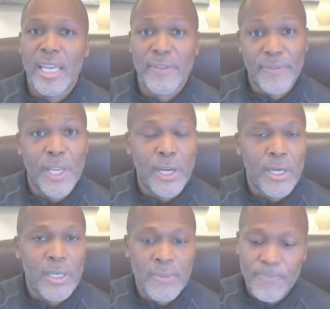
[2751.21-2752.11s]
if
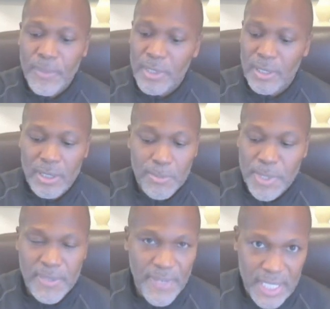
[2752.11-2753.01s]
their
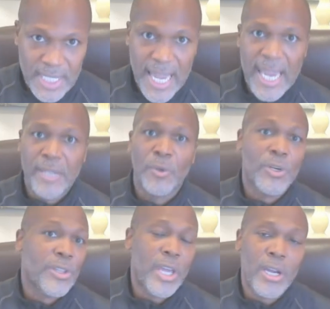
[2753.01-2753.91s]
specific state
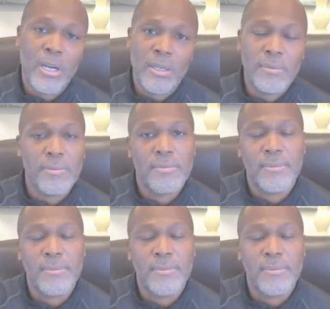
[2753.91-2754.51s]
or their